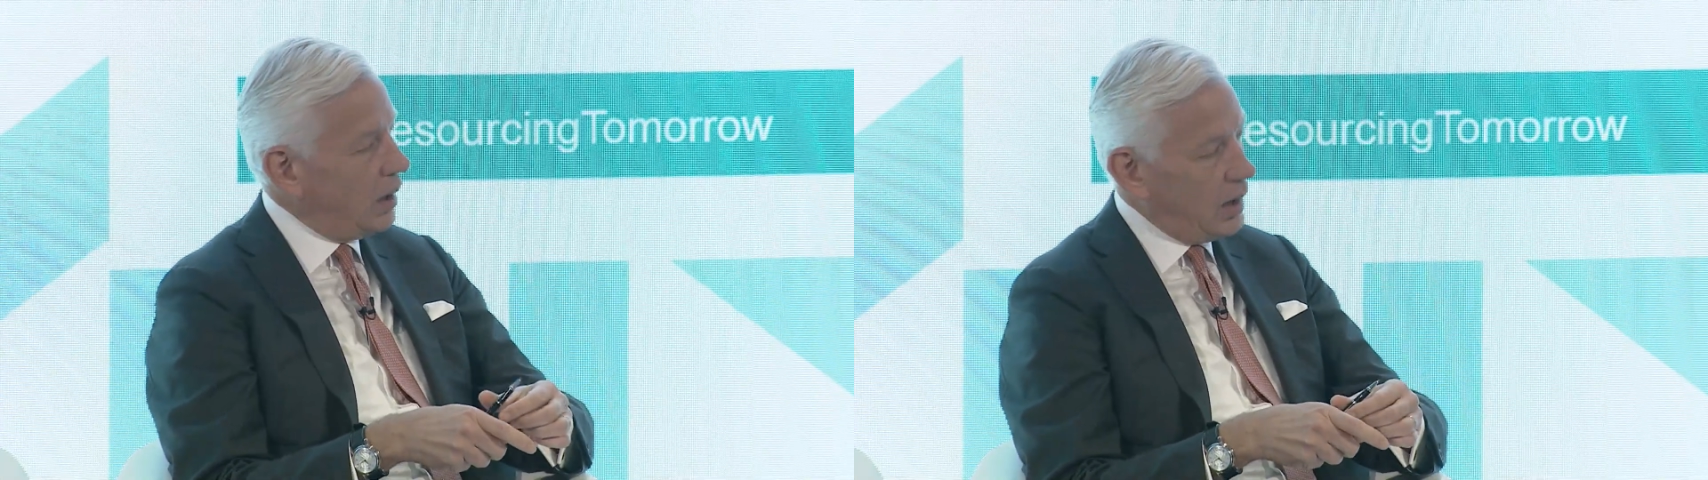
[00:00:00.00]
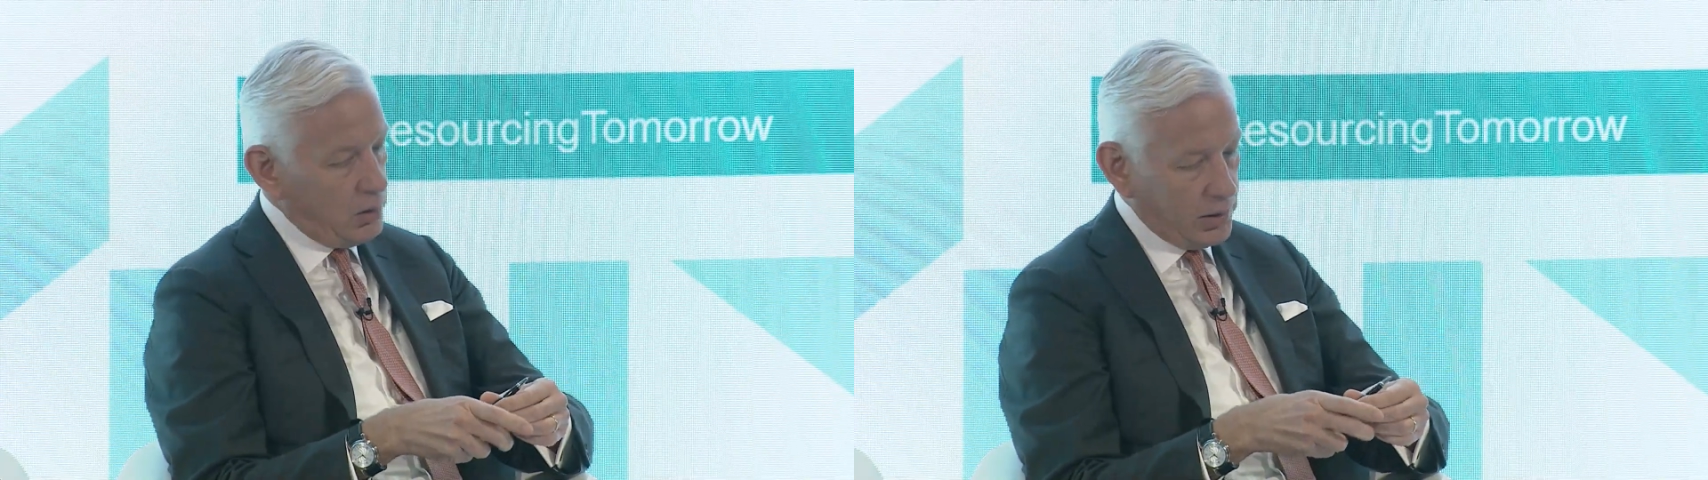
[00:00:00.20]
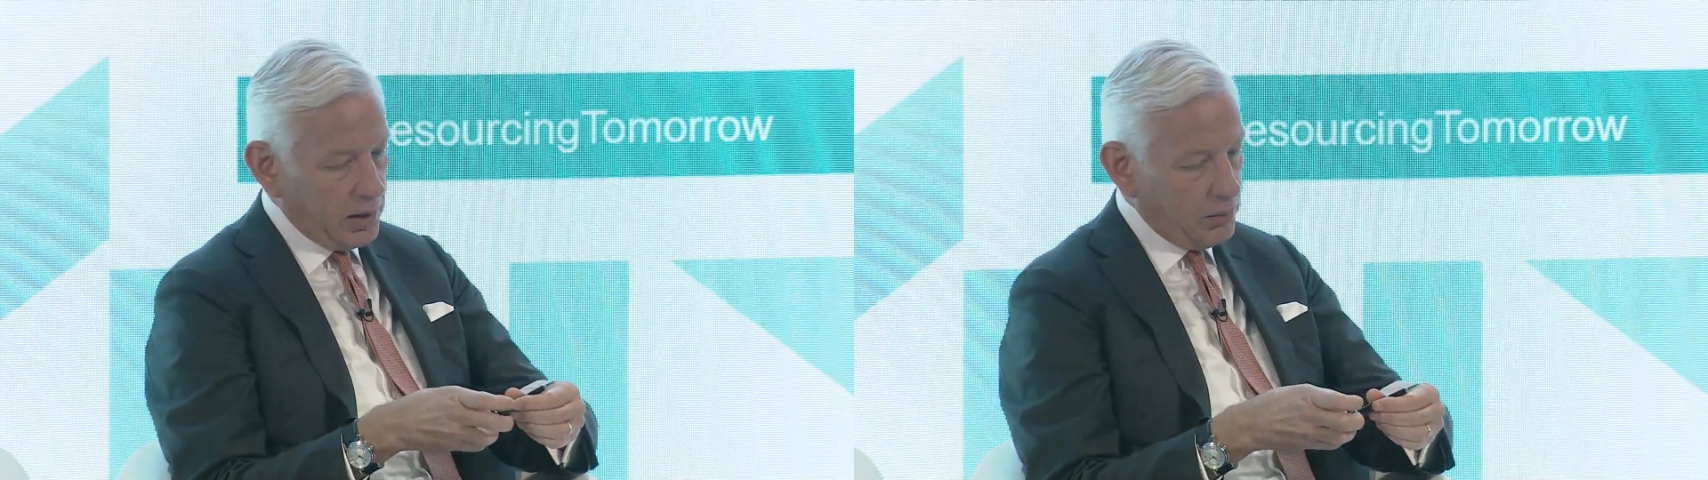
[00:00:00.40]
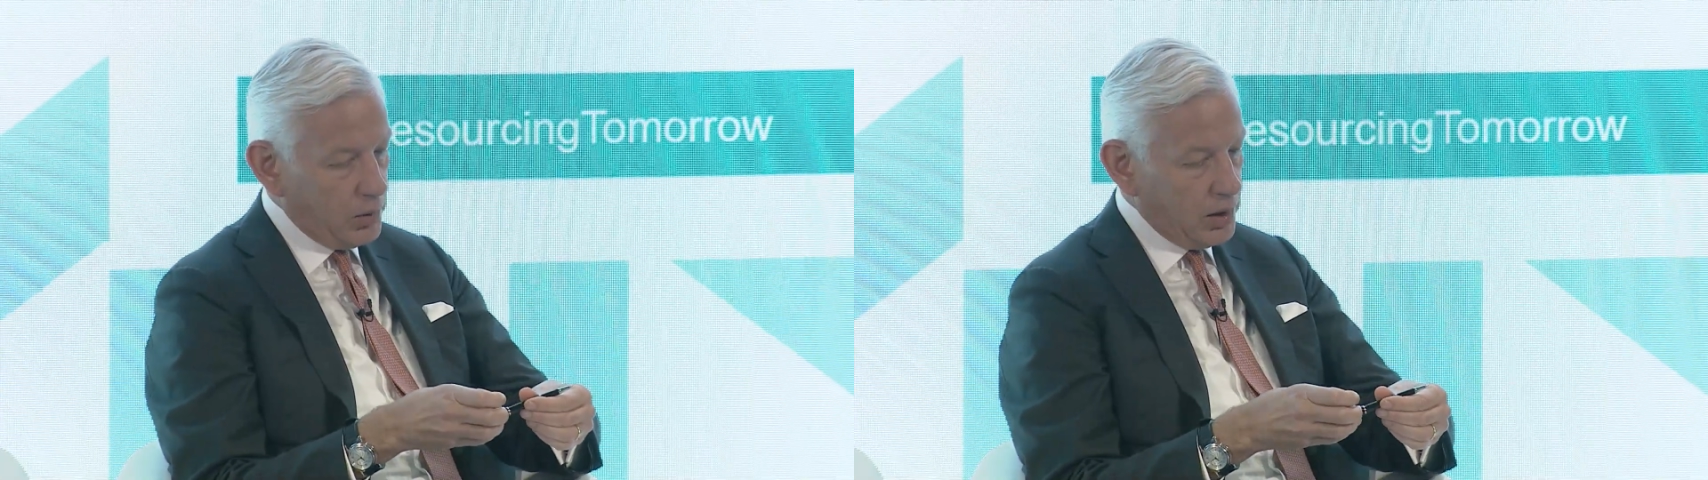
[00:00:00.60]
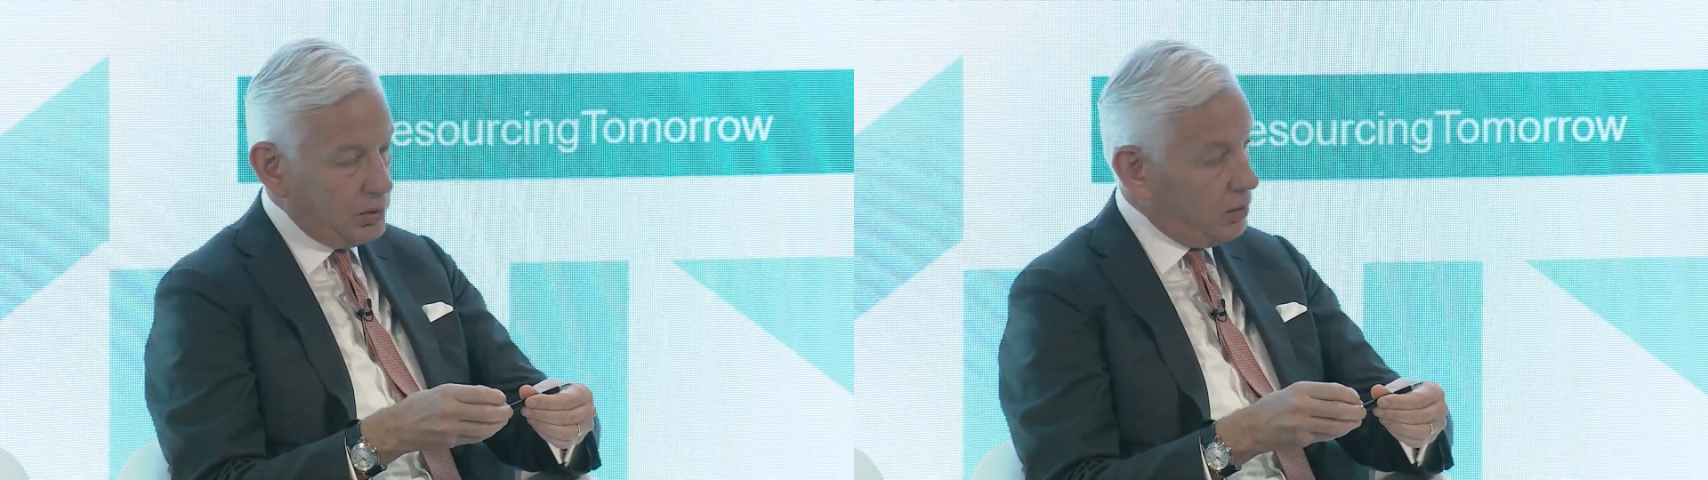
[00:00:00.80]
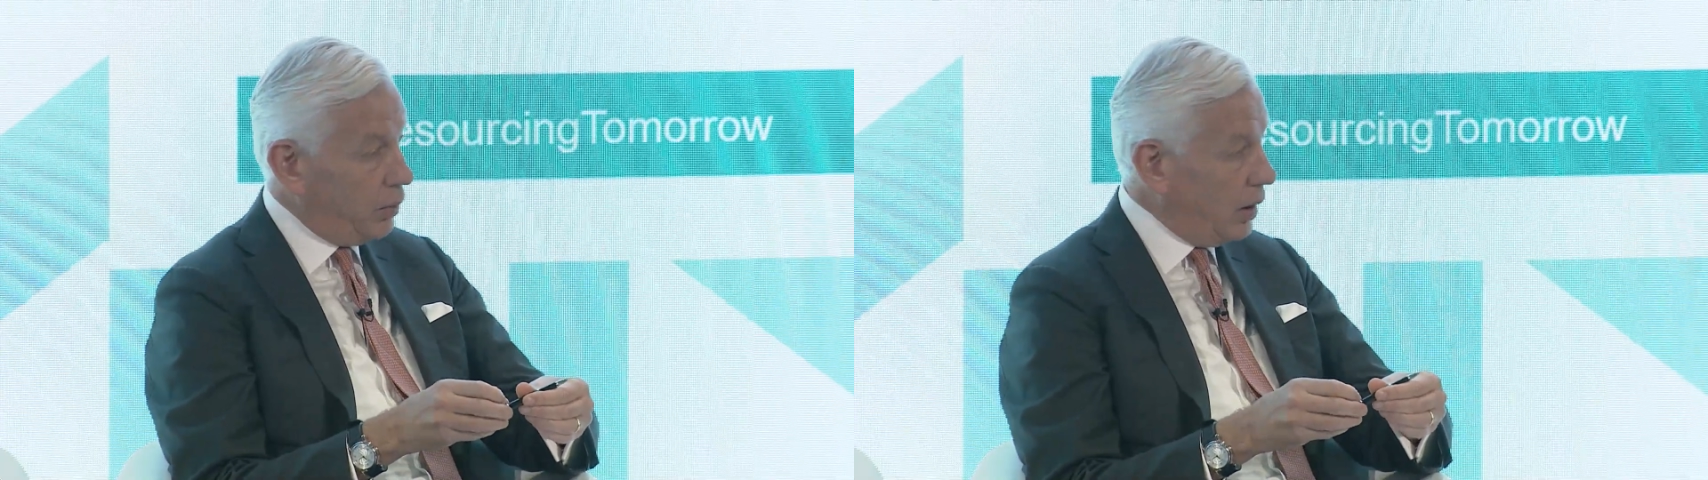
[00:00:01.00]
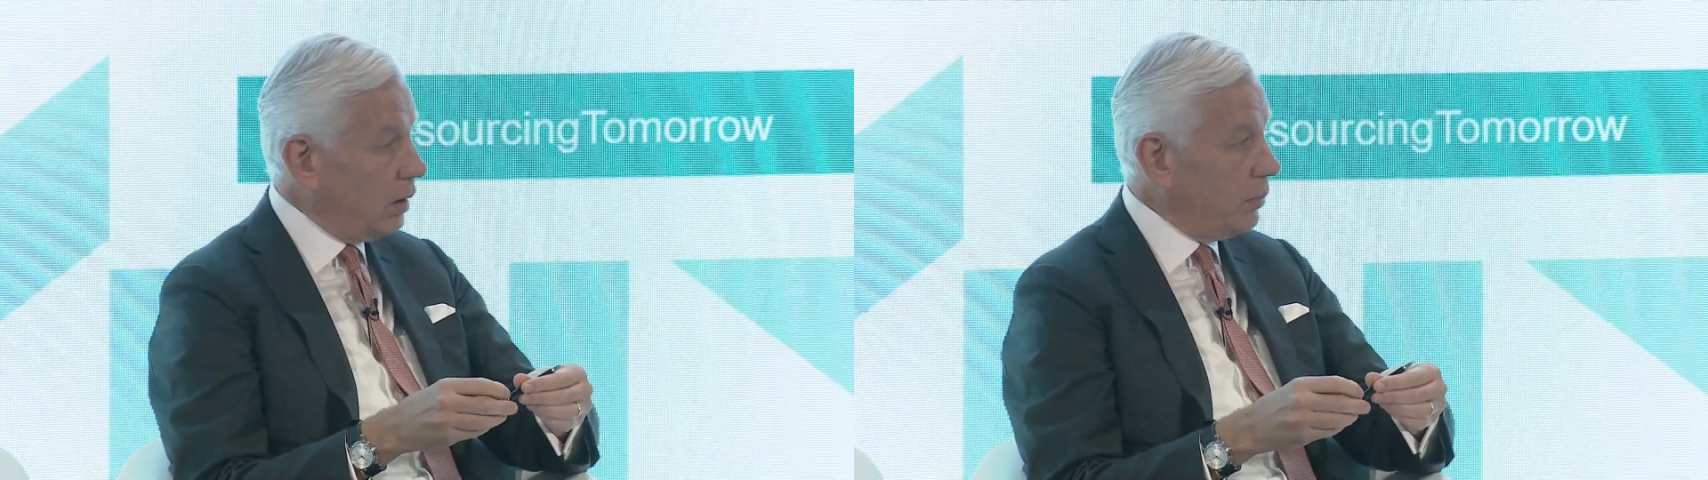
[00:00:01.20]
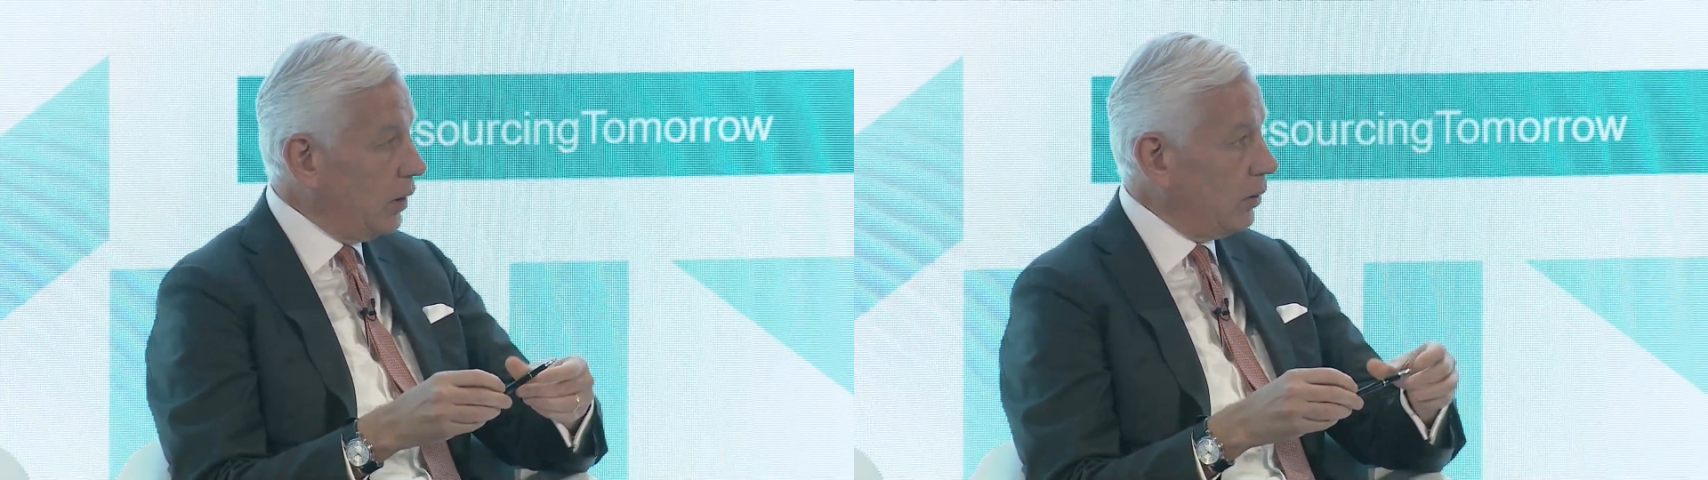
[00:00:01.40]
How can we, and you've written
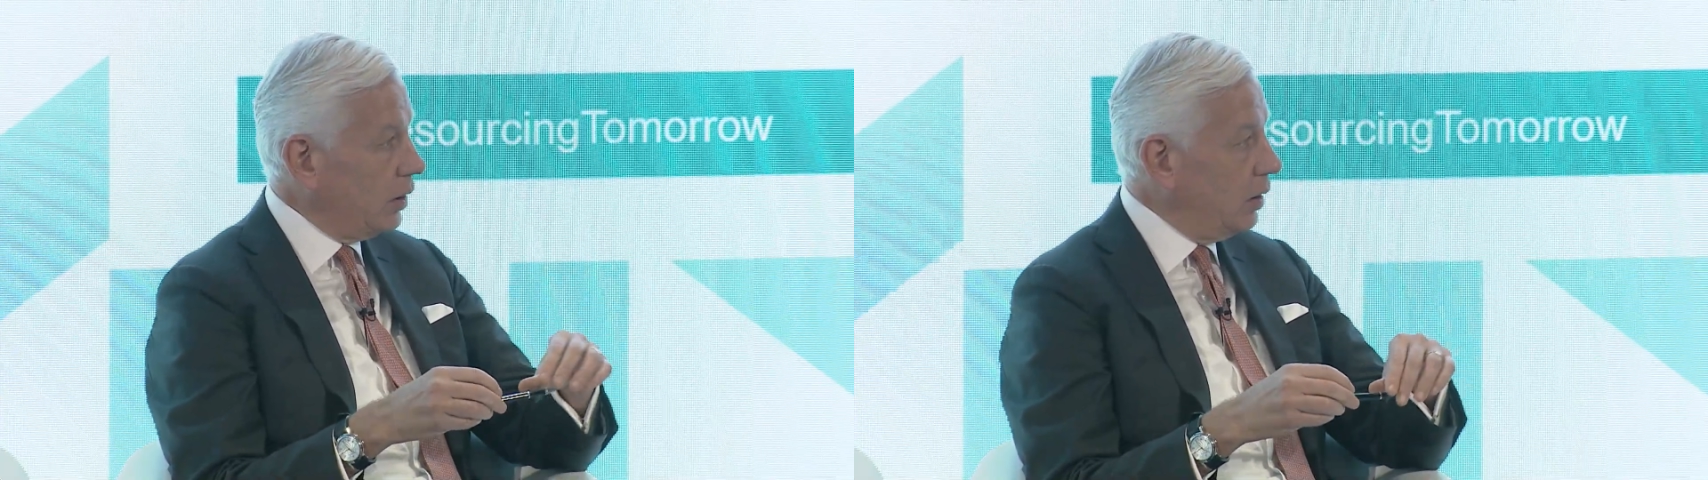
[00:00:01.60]
about